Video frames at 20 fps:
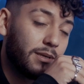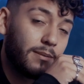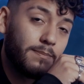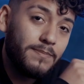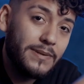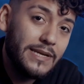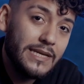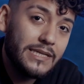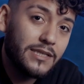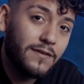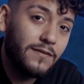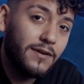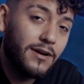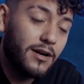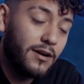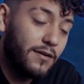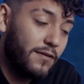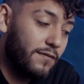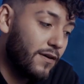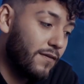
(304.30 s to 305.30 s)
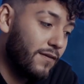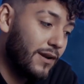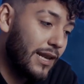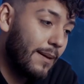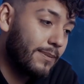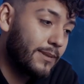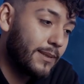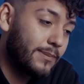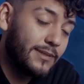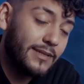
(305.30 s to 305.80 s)
a beast of a
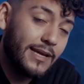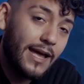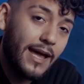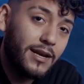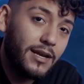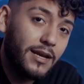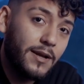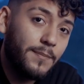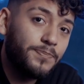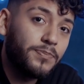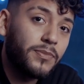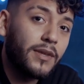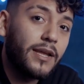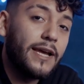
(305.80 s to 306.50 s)
laptop to edit.